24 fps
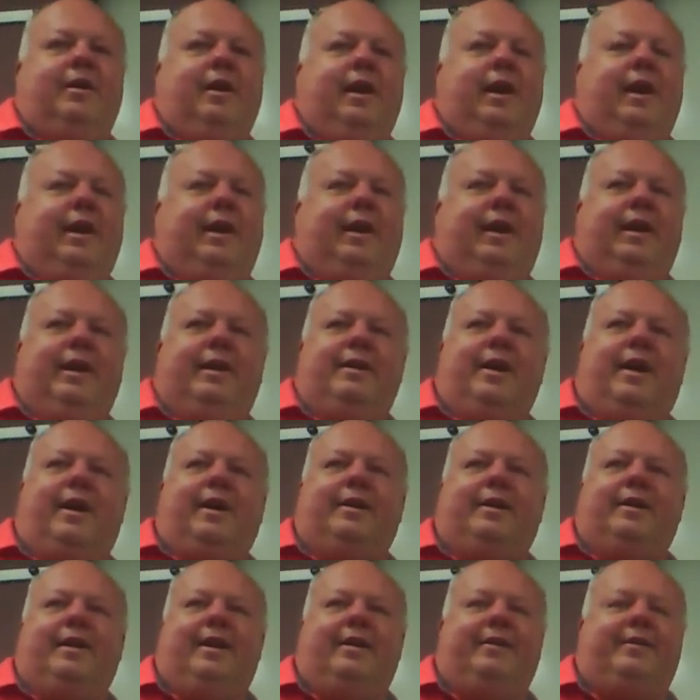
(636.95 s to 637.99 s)
and get
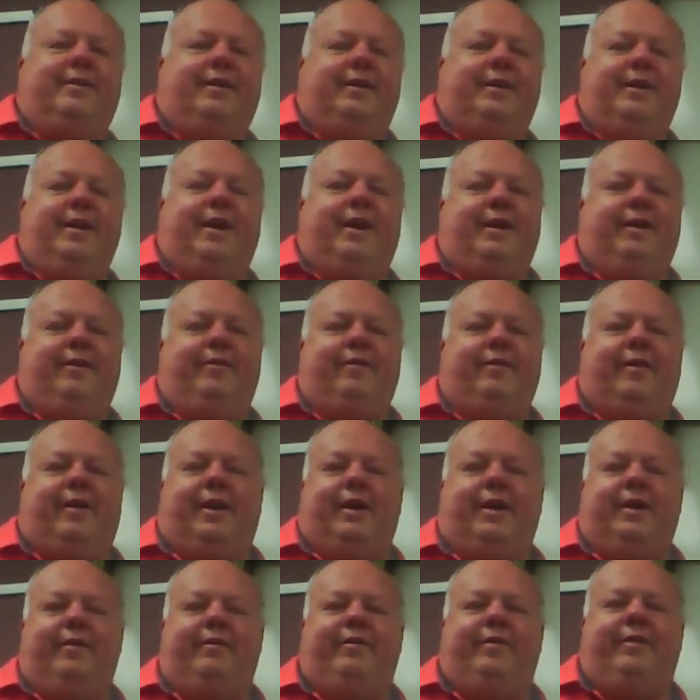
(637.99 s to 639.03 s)
knocked down to a
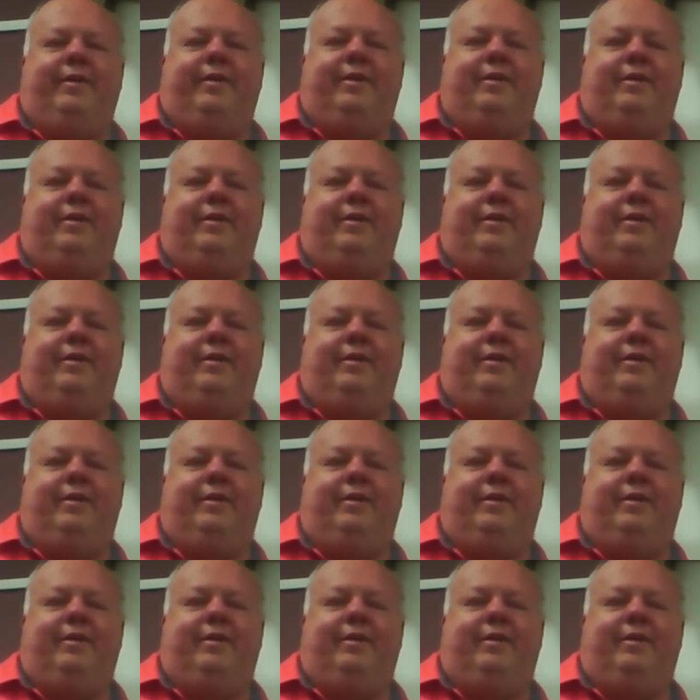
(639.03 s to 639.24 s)
95?